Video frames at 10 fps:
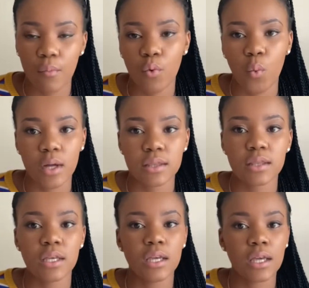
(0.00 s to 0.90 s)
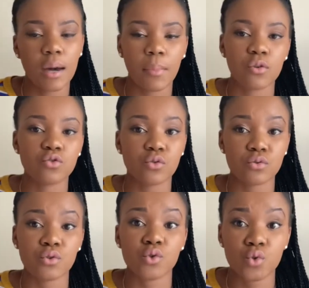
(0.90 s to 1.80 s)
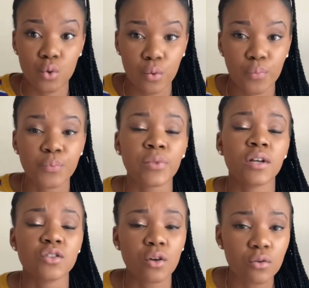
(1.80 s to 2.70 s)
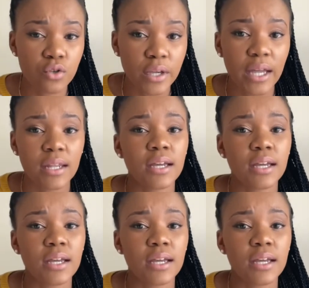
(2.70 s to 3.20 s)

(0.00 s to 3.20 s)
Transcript: what the amount totals to. So you can